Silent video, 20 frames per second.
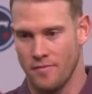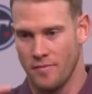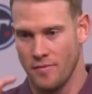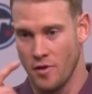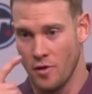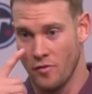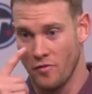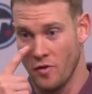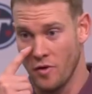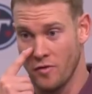
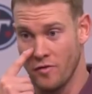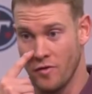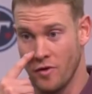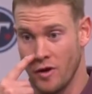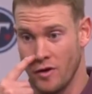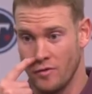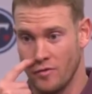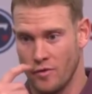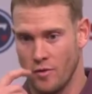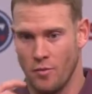You know, for
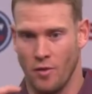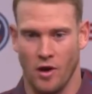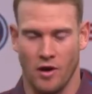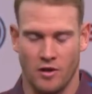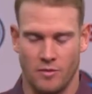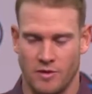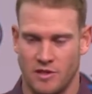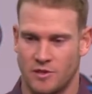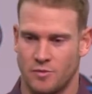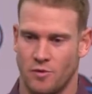the ball
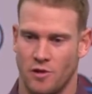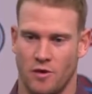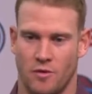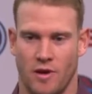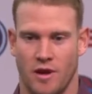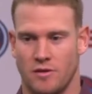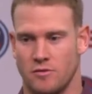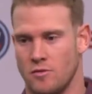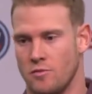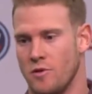to be spread
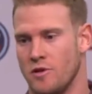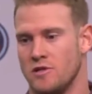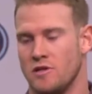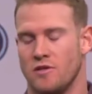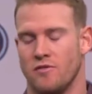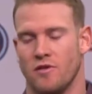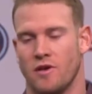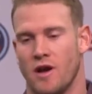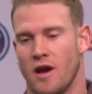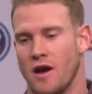around to a bunch of
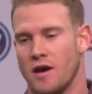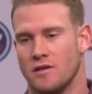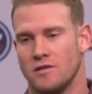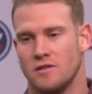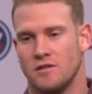different guys.